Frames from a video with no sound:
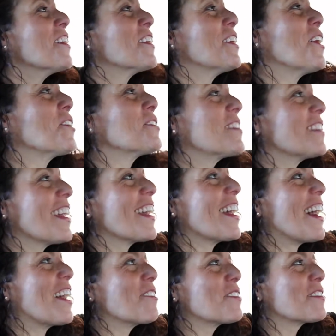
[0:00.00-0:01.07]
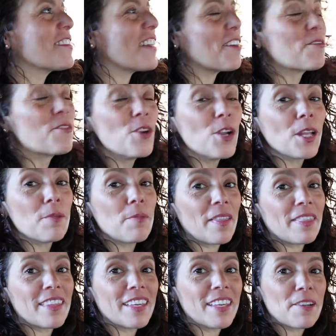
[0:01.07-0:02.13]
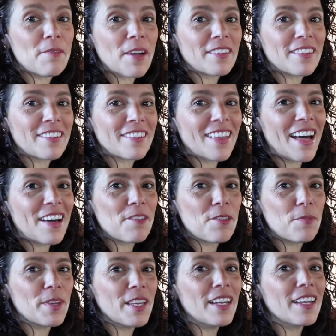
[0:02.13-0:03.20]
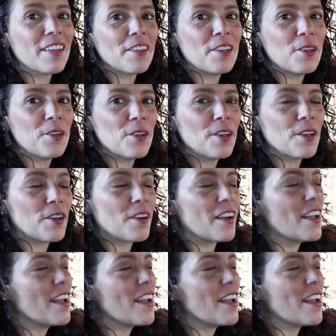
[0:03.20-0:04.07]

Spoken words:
Today I've really been thinking about this a lot at the beginning of the new year,